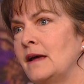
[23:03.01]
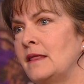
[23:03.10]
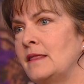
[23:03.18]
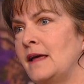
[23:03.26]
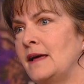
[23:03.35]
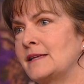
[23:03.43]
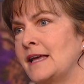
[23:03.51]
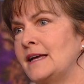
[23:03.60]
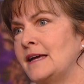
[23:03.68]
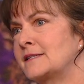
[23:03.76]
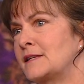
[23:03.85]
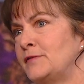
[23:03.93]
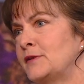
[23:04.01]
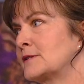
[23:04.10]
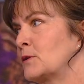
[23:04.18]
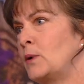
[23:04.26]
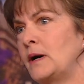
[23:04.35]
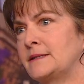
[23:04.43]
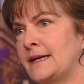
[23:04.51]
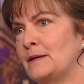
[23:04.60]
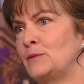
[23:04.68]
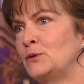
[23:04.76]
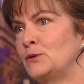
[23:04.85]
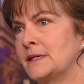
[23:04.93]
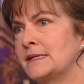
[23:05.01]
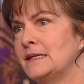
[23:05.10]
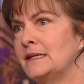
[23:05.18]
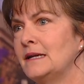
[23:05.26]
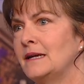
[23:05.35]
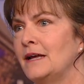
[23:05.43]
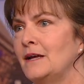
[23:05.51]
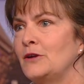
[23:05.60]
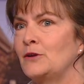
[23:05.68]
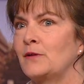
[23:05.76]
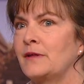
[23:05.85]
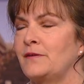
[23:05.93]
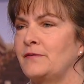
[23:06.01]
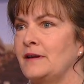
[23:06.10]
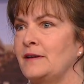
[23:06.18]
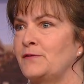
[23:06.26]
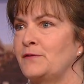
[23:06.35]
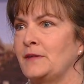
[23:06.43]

as, as if it's a wild Very animal true. who does it. You know, they, if, if